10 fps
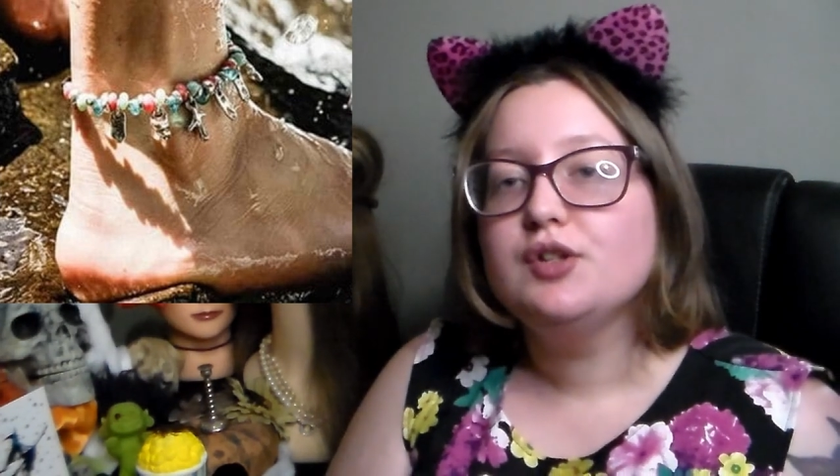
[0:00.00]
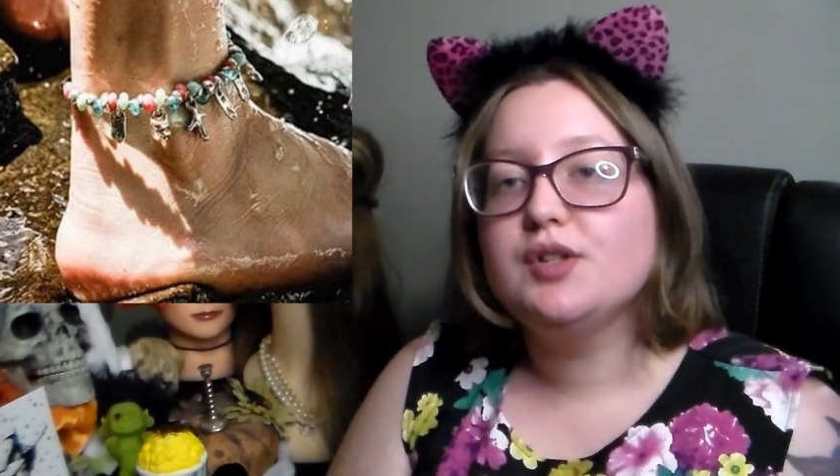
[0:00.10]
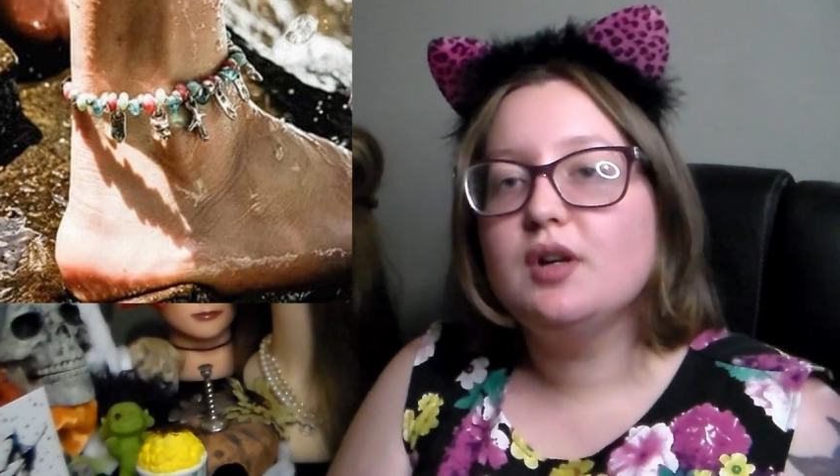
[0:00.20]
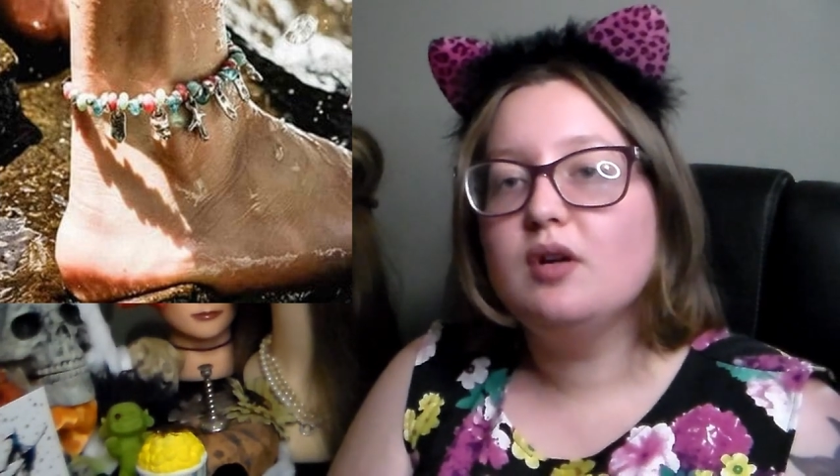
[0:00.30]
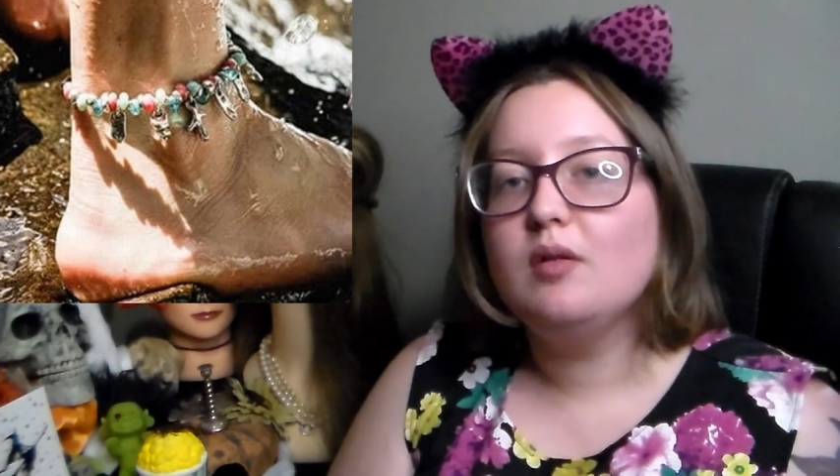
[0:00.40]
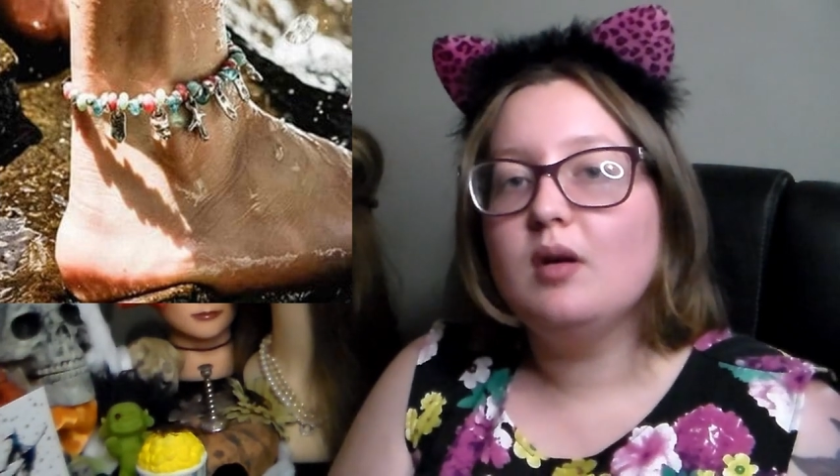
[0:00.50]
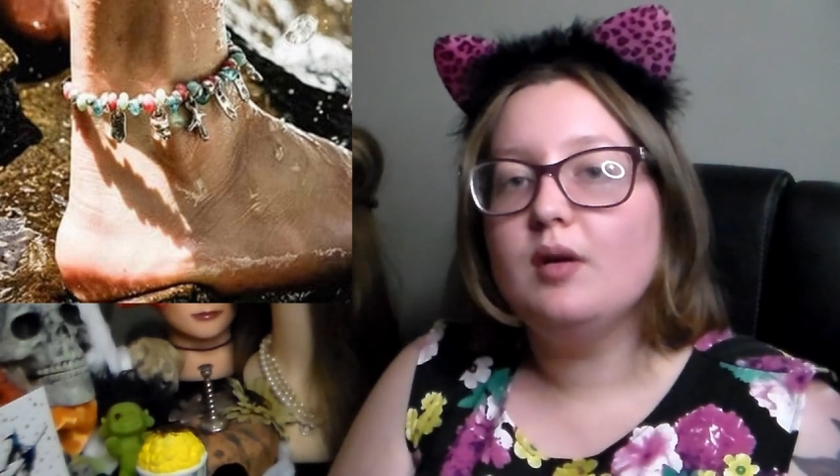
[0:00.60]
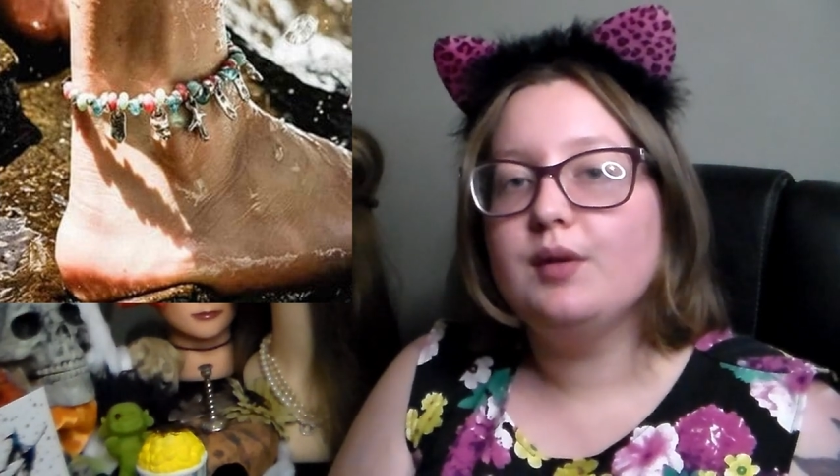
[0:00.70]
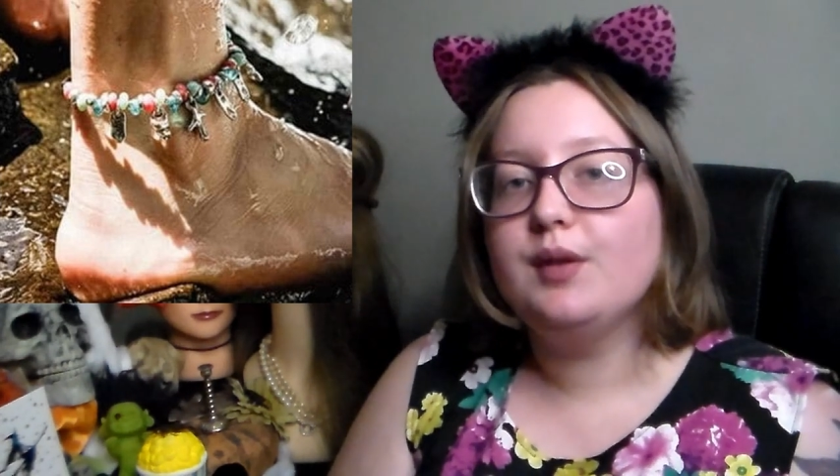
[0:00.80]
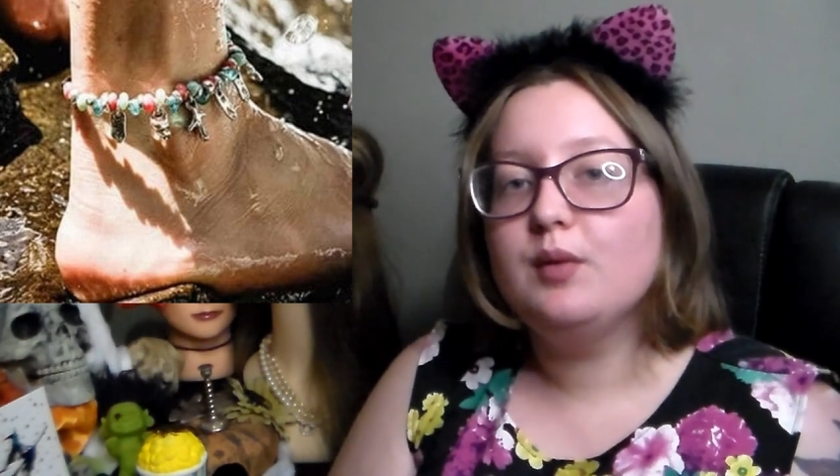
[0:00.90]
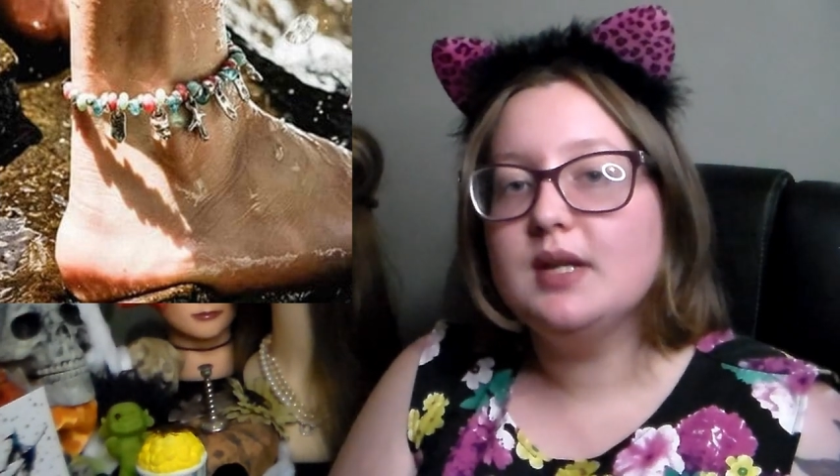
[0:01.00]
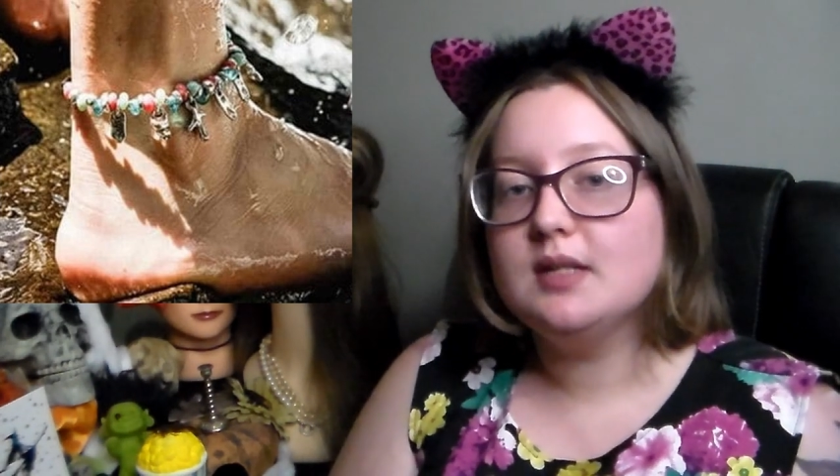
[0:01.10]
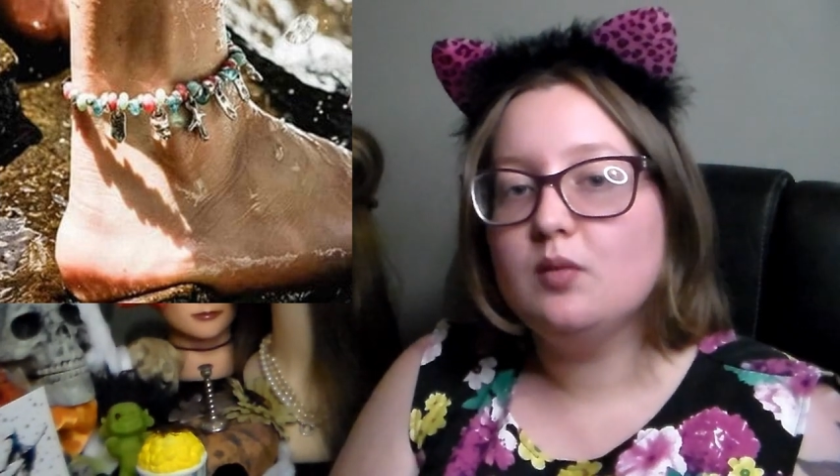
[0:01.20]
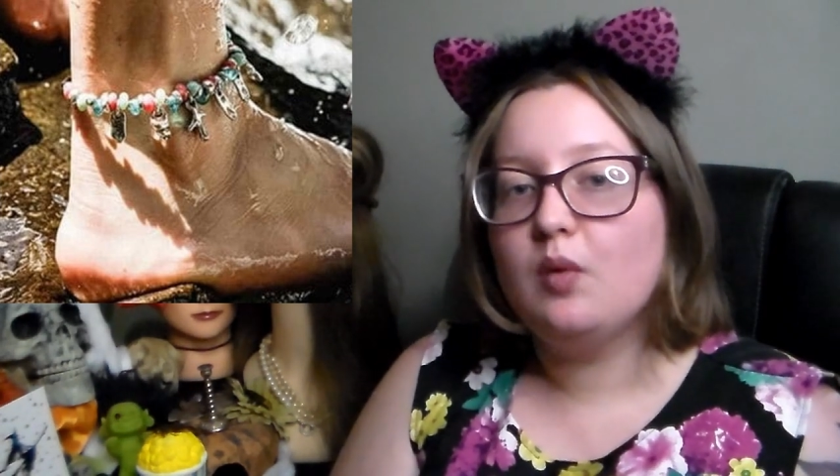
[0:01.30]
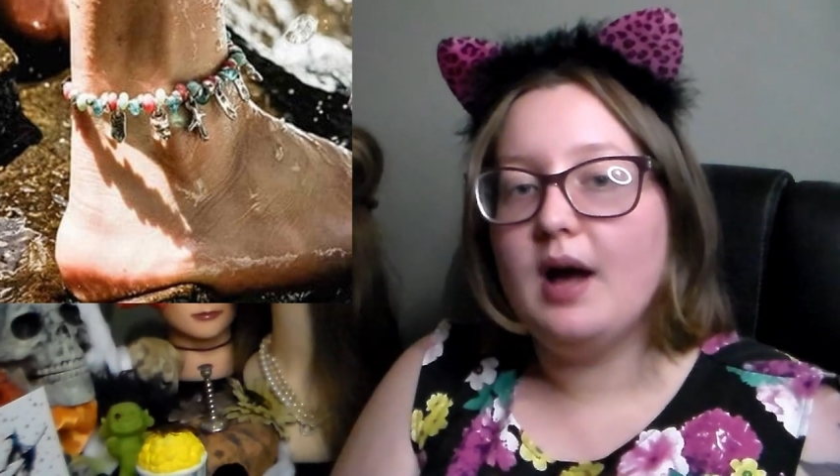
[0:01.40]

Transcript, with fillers: So the reason